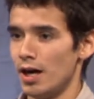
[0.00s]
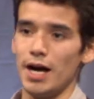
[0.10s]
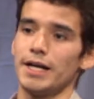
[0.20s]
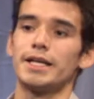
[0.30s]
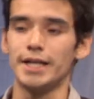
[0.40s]

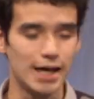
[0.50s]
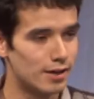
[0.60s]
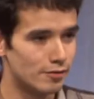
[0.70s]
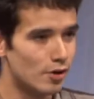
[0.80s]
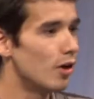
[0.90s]
I can
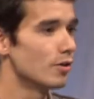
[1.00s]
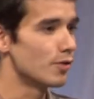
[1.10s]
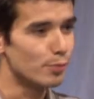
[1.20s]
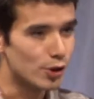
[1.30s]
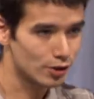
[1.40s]
have all of the
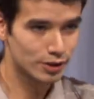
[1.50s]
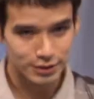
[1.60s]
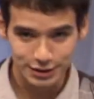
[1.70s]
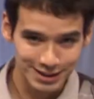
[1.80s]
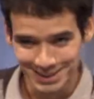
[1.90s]

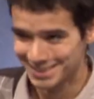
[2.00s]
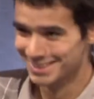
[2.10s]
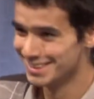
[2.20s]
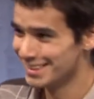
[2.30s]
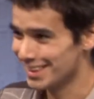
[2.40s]
perks.
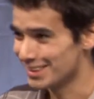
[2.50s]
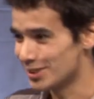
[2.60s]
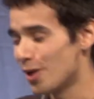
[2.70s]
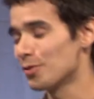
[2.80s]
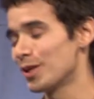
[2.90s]
That's
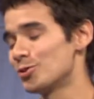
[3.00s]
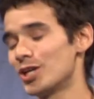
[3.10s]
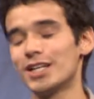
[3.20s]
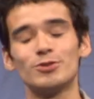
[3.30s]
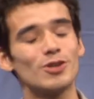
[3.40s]
not what I'm
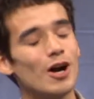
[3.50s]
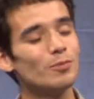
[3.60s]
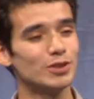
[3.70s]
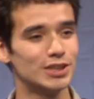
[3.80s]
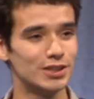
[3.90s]
trying to
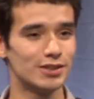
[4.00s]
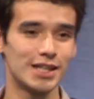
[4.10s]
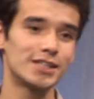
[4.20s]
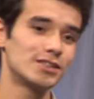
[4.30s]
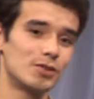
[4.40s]
accomplish here, and
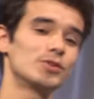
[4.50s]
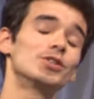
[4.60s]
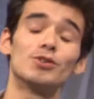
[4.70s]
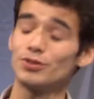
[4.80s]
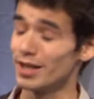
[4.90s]
that's not what
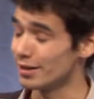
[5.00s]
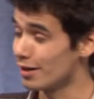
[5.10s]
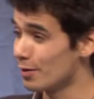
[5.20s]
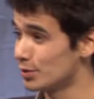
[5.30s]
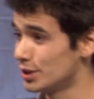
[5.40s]
you're trying to
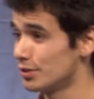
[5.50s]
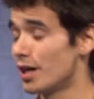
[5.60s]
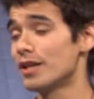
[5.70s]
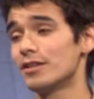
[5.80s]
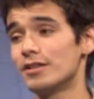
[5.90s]
accomplish here
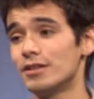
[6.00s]
either.